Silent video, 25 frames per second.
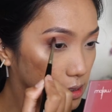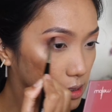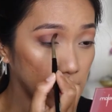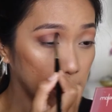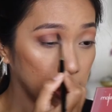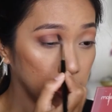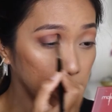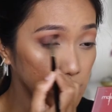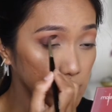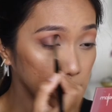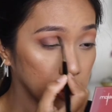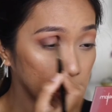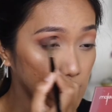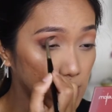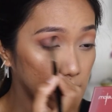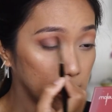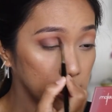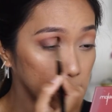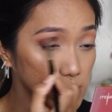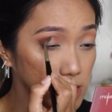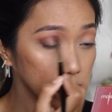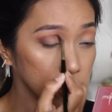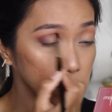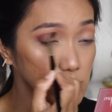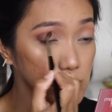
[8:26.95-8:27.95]
And we
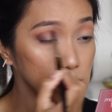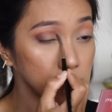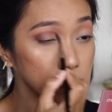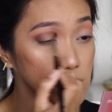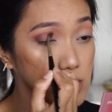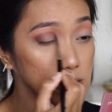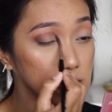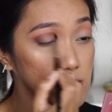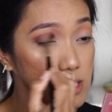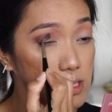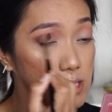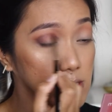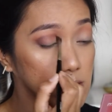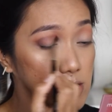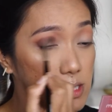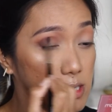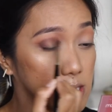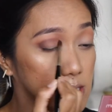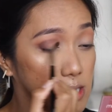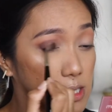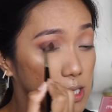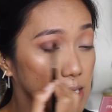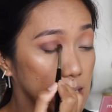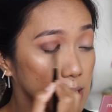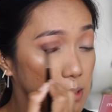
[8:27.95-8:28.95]
kind of use the
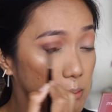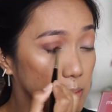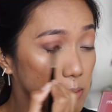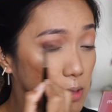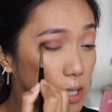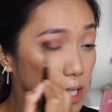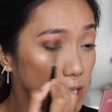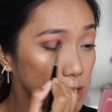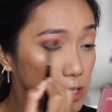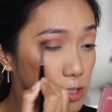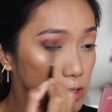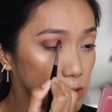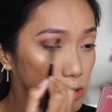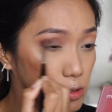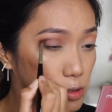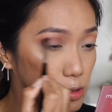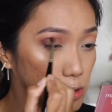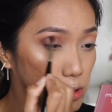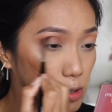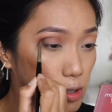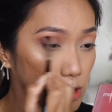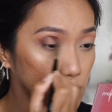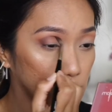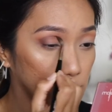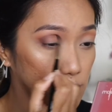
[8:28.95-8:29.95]
same brush to
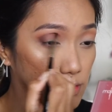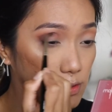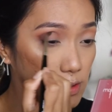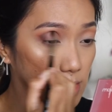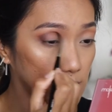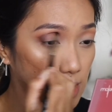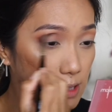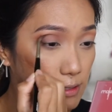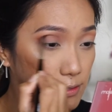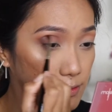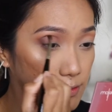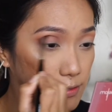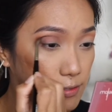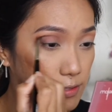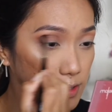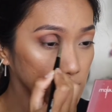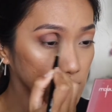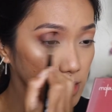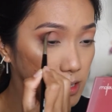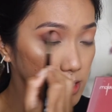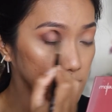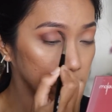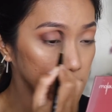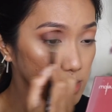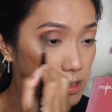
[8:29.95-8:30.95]
sort of fluff
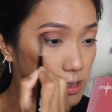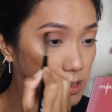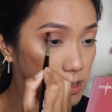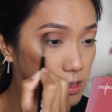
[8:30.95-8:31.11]
it.